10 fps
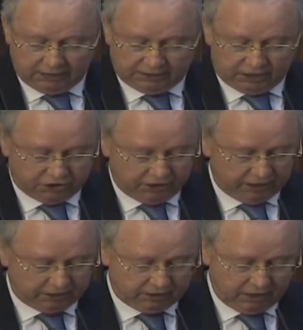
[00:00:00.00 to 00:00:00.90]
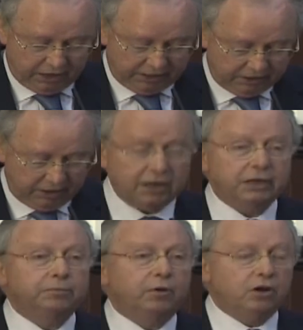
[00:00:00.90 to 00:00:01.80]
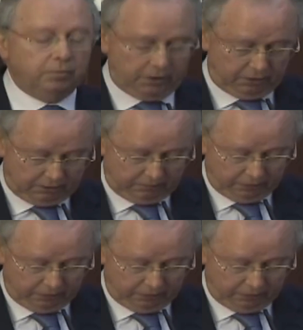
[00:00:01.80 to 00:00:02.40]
such as higher unemployment,